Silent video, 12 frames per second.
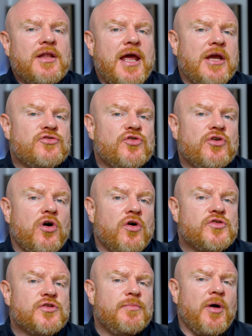that extra
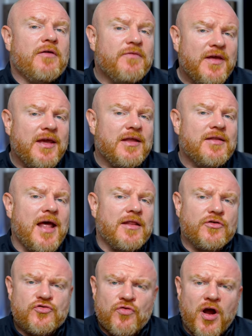cost by thinking that
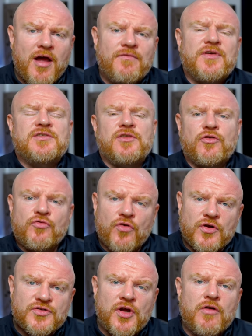the drivers and the
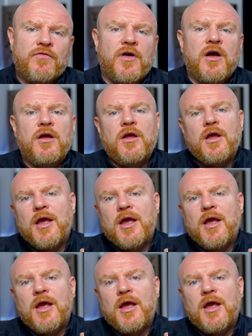crossover